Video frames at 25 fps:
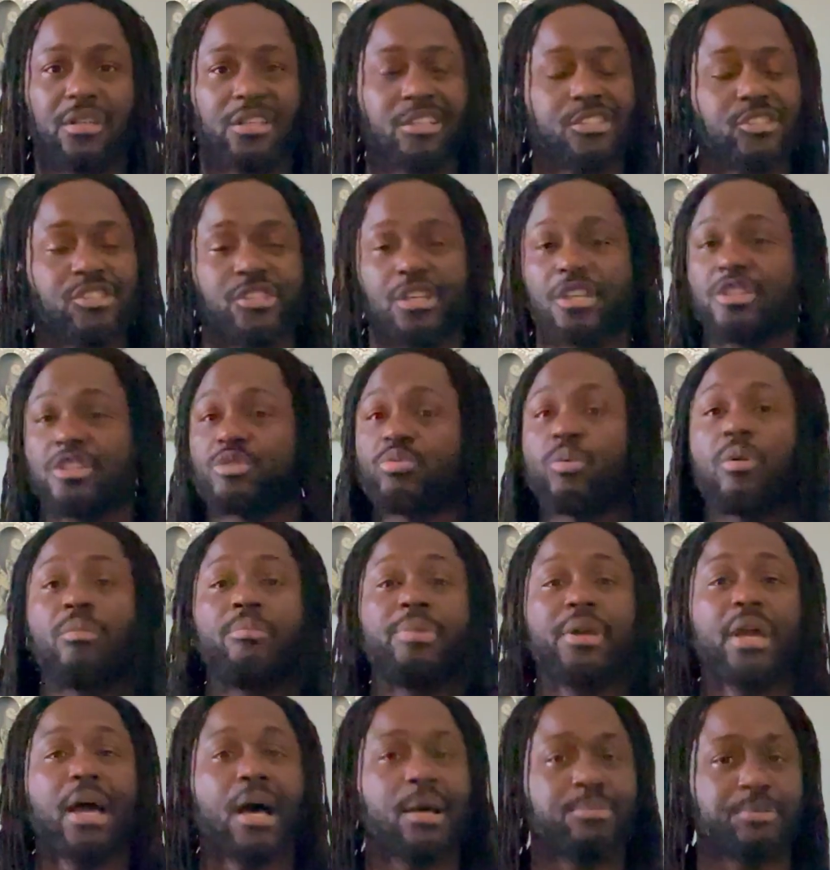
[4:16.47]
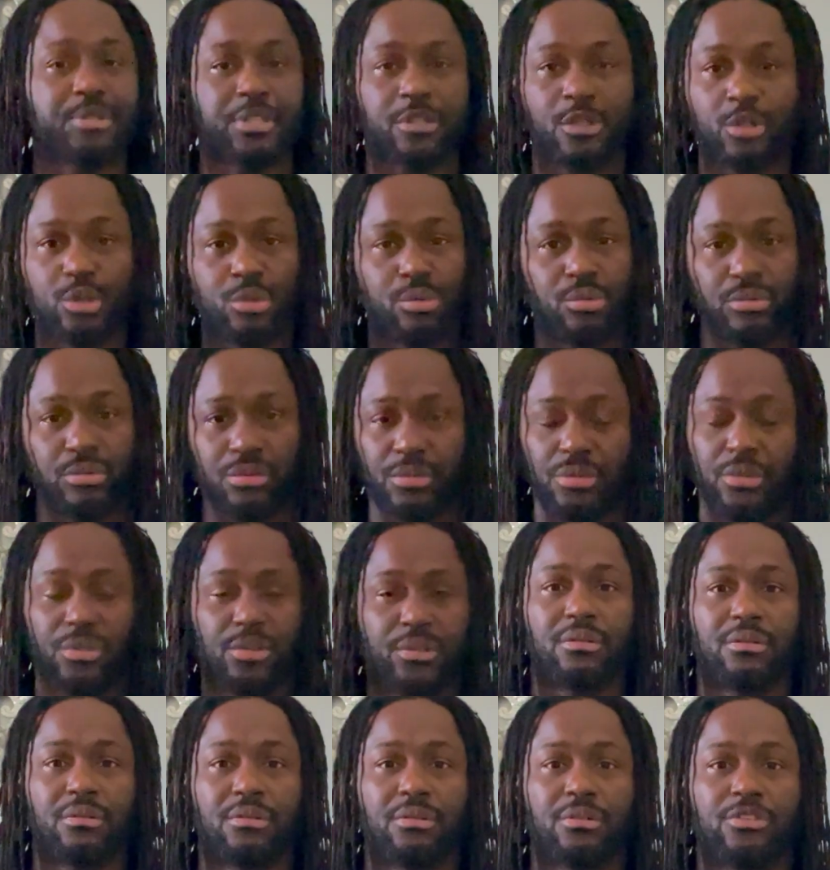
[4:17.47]
It just won't be absolute.
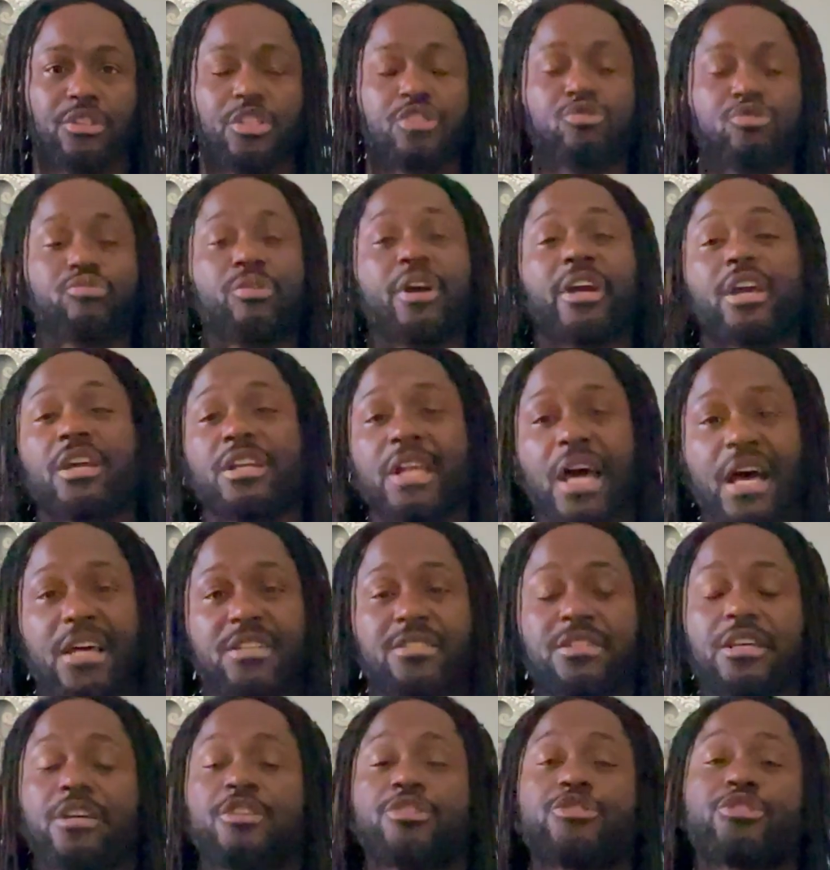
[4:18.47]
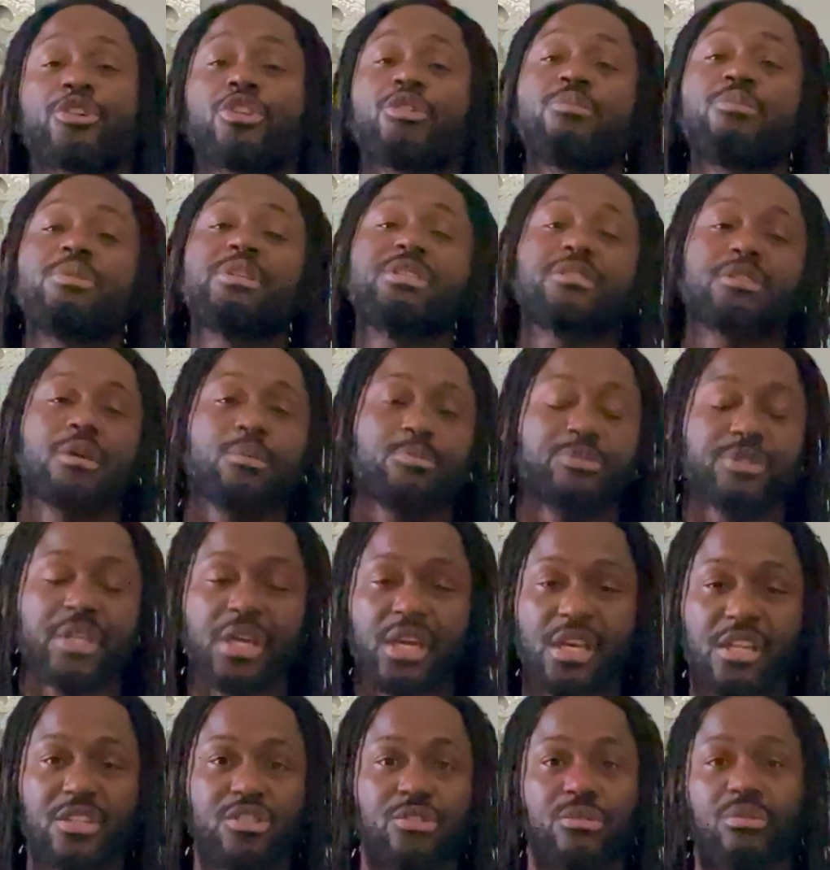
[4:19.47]
Just recognize that there's gonna be some
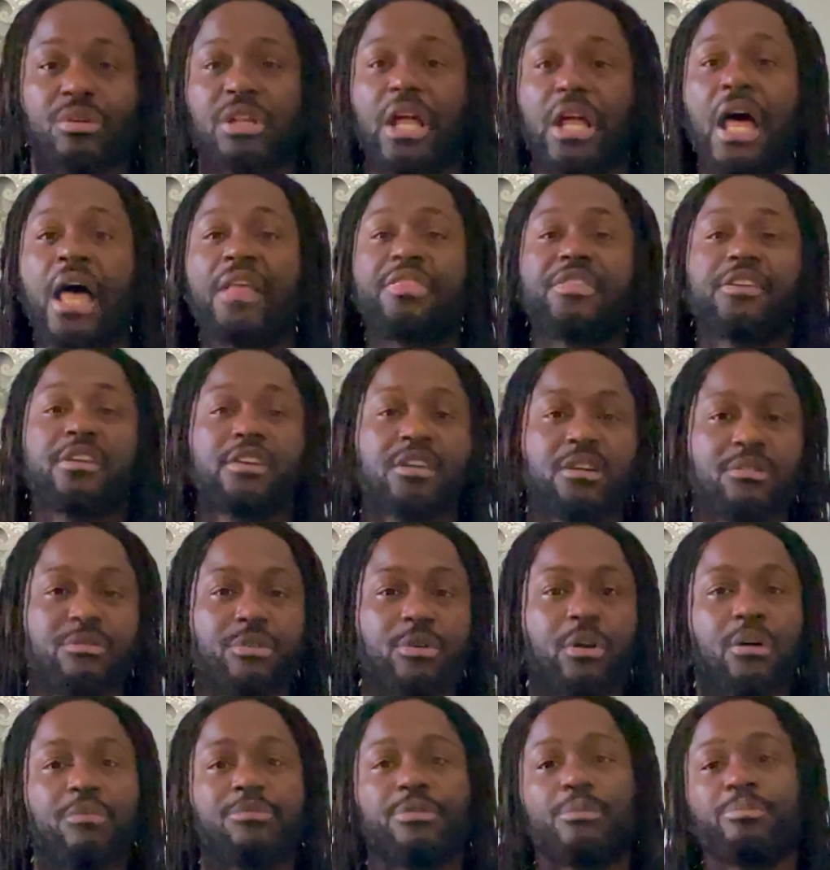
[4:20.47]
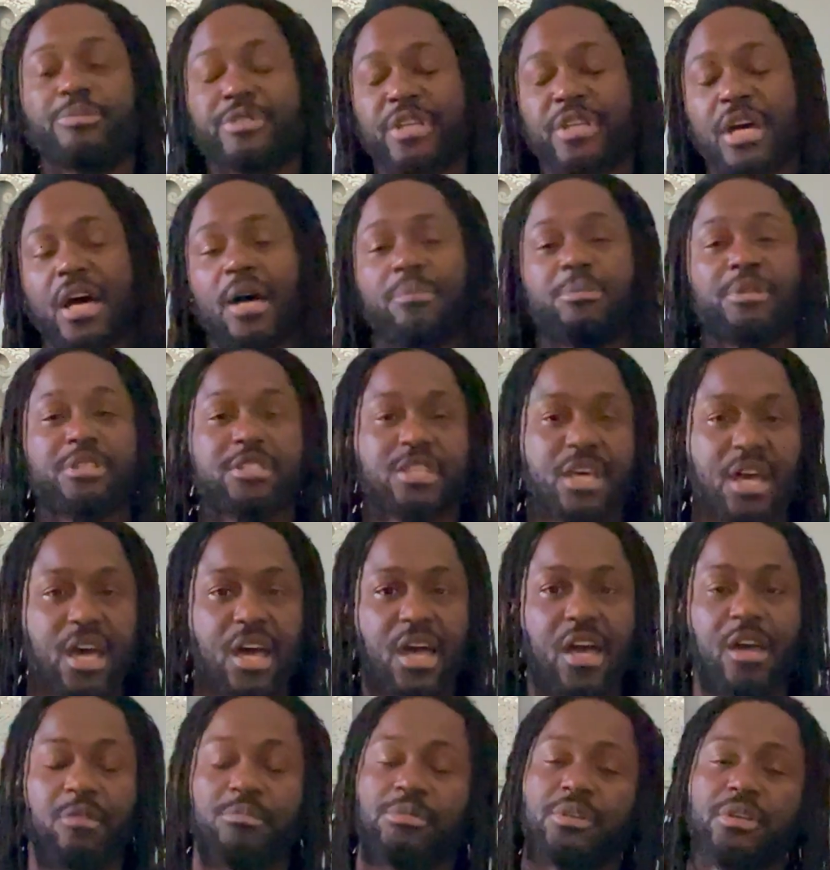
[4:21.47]
things you're gonna have to give up from time to
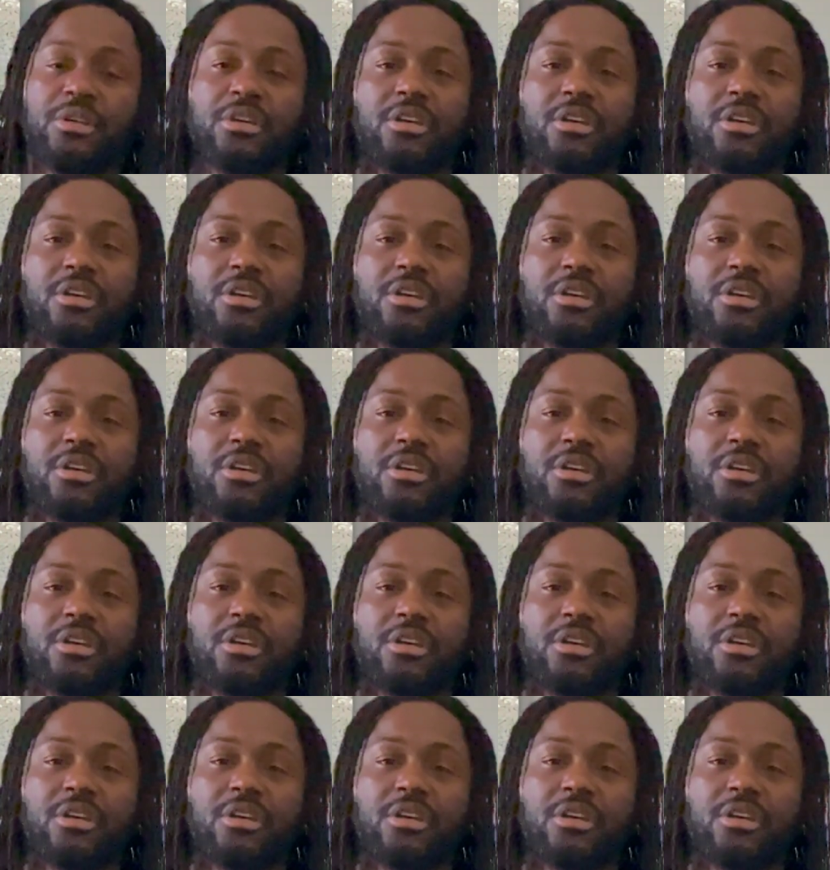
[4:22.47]
time